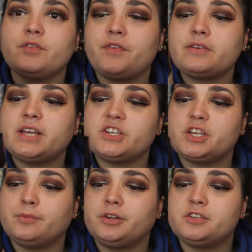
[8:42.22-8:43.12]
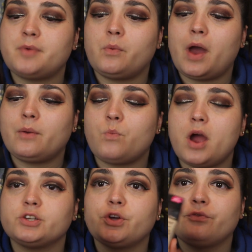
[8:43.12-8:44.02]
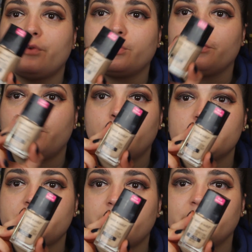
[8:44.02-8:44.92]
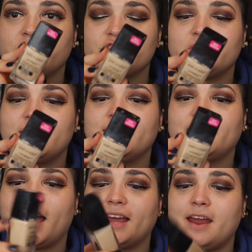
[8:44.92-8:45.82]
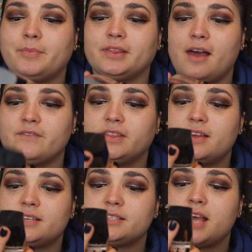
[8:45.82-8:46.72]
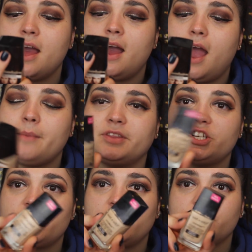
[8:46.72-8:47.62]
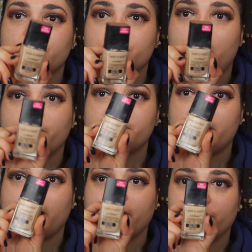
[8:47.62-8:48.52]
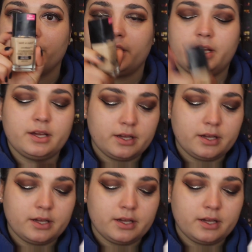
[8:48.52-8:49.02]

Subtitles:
For foundation, I'm going to use my Wet n Wild Photo Focus Foundation again. I've been loving this. I'm in the shade Soft Ivory.